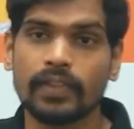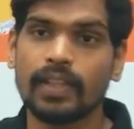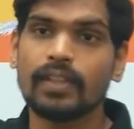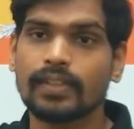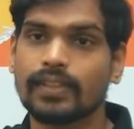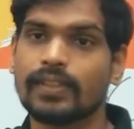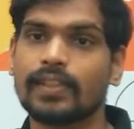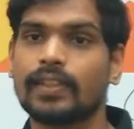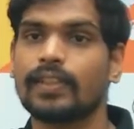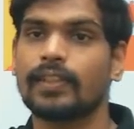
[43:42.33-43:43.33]
with a
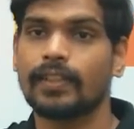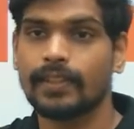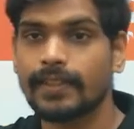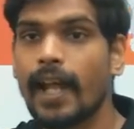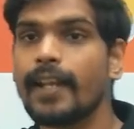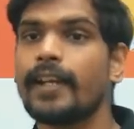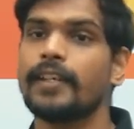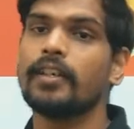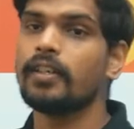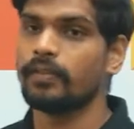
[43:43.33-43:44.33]
sun
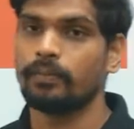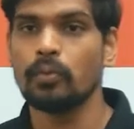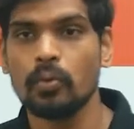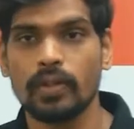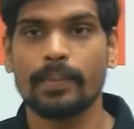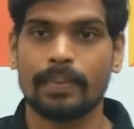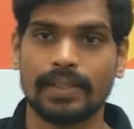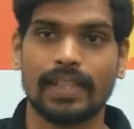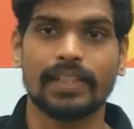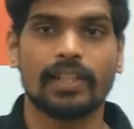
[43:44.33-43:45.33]
and a moon
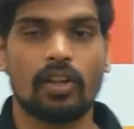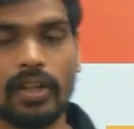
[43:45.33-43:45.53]
represented